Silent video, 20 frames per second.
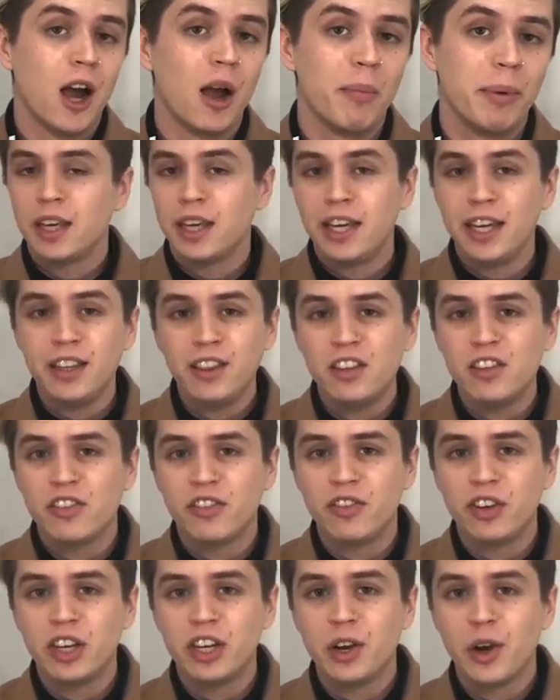up. In this
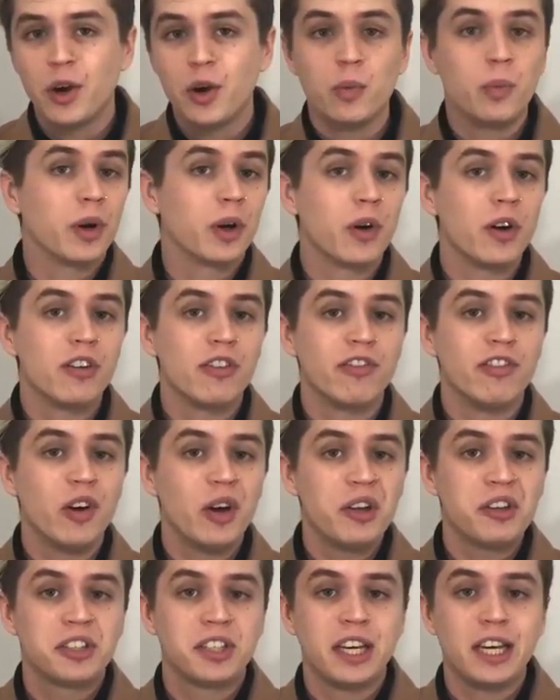video, we're going to
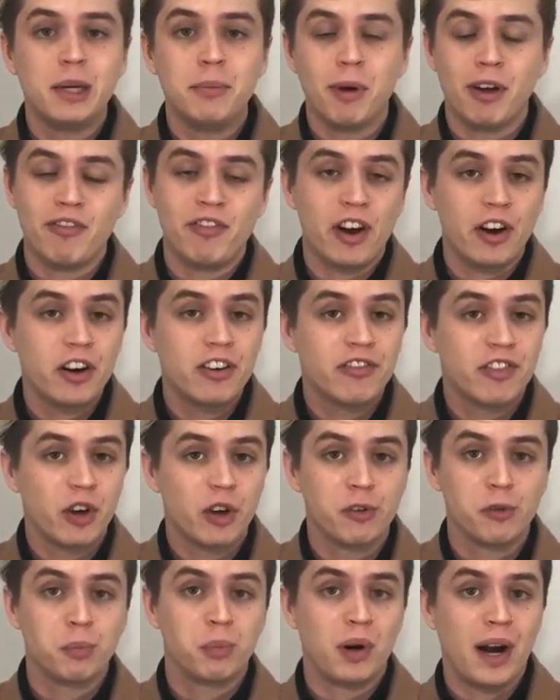first see my very
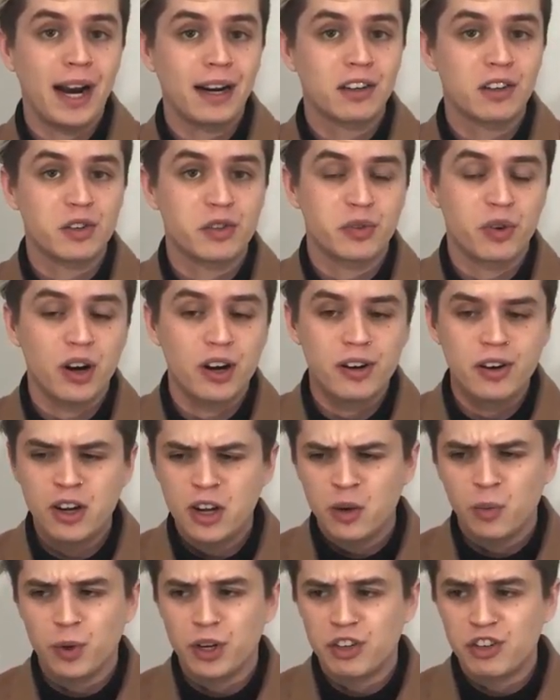first practice run,
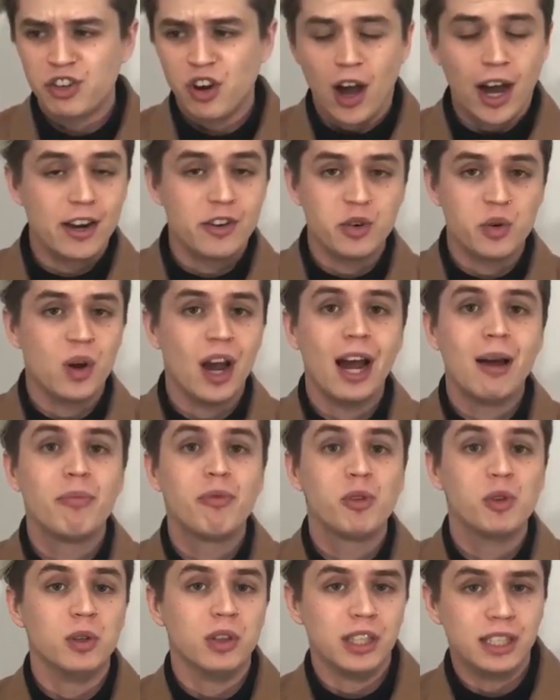which I do
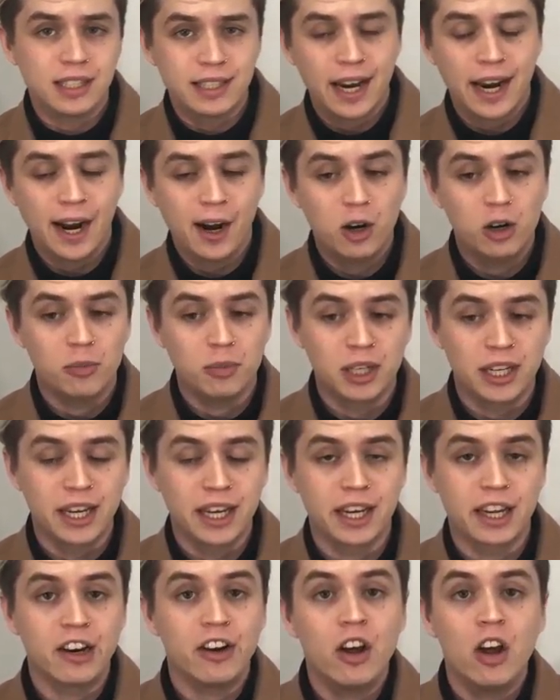absolutely terribly
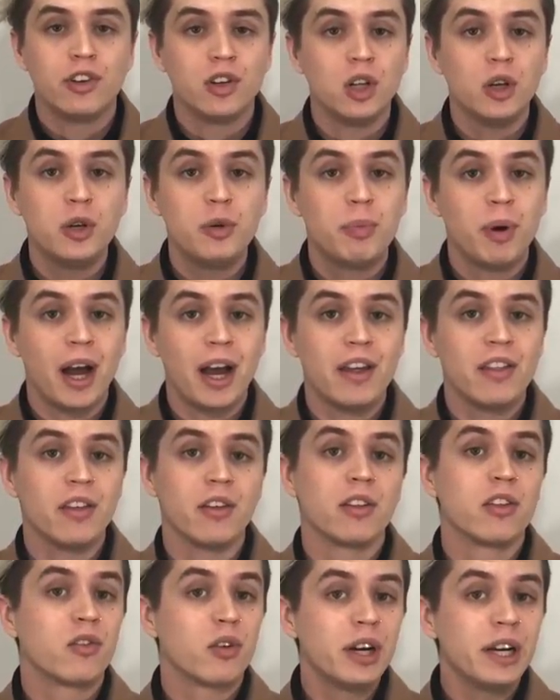in, followed by
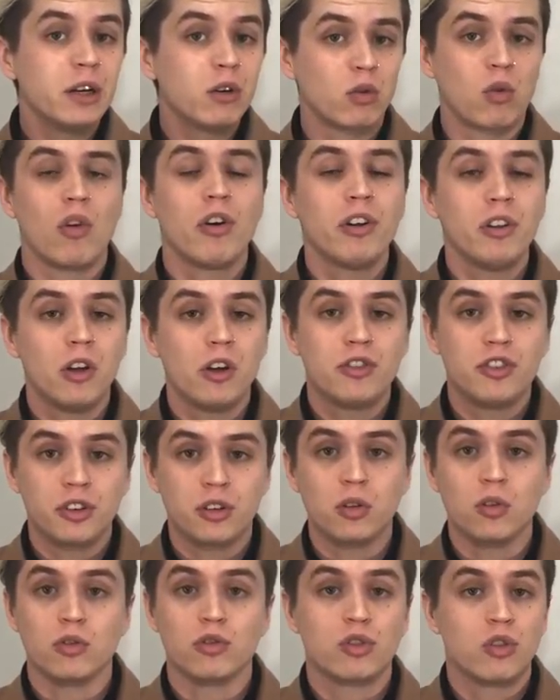the three
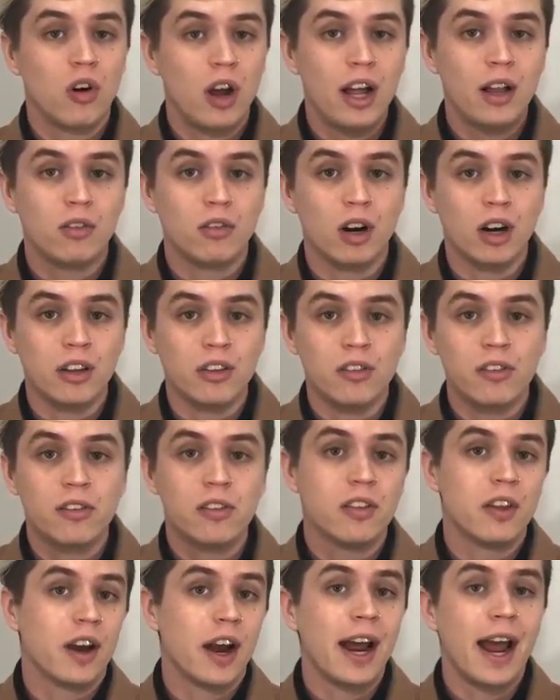chronological trial runs
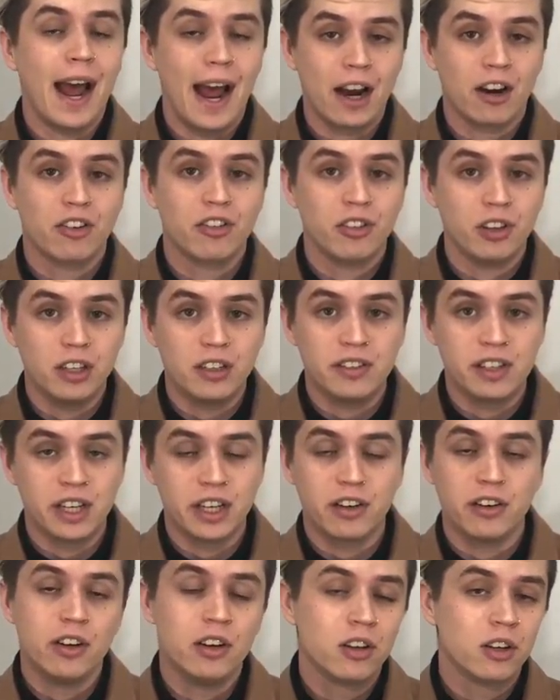that I actually
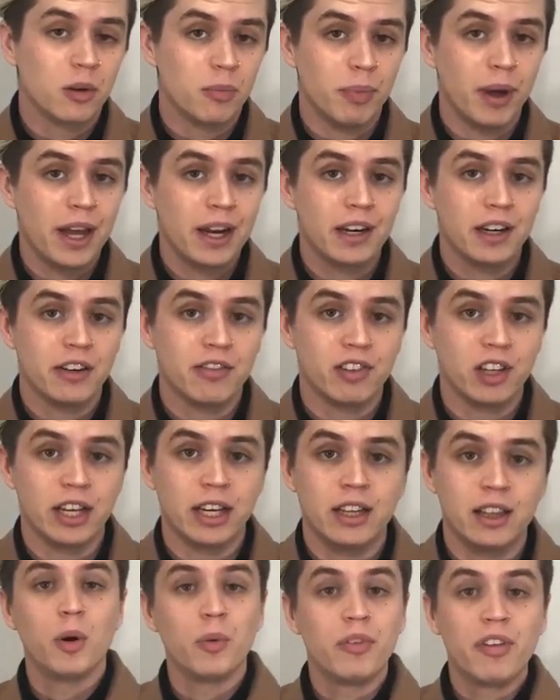did
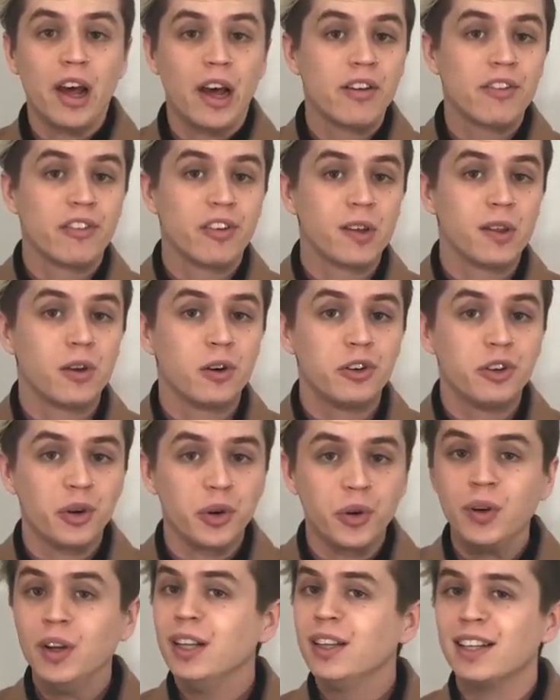competitively. But without further
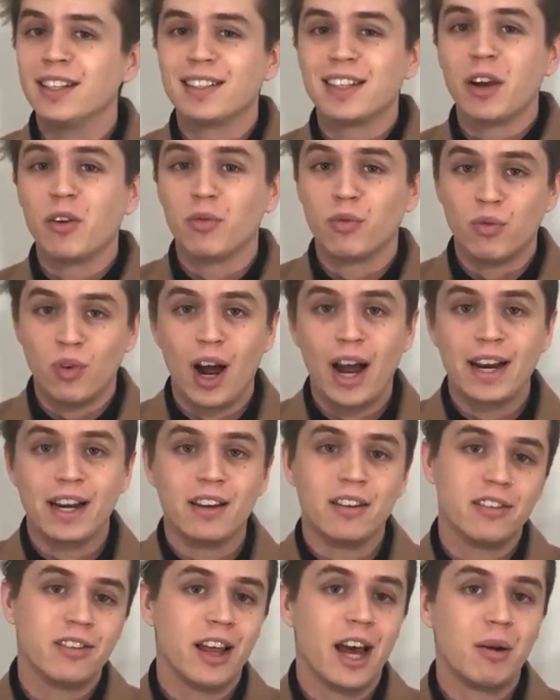ado, let's get right
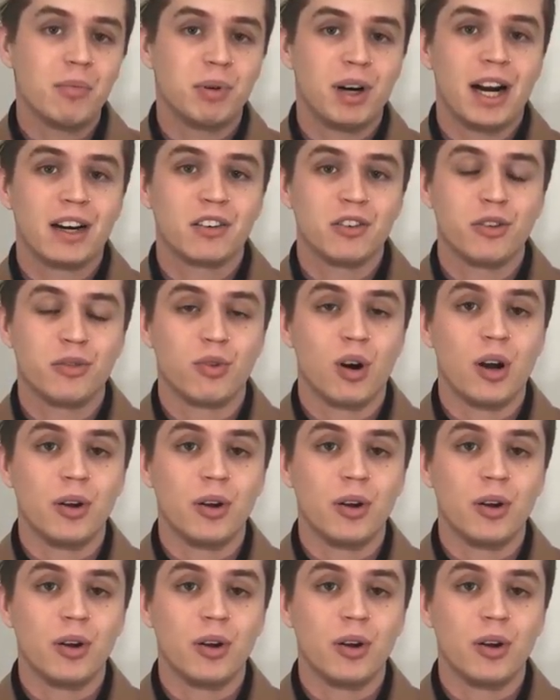into that practice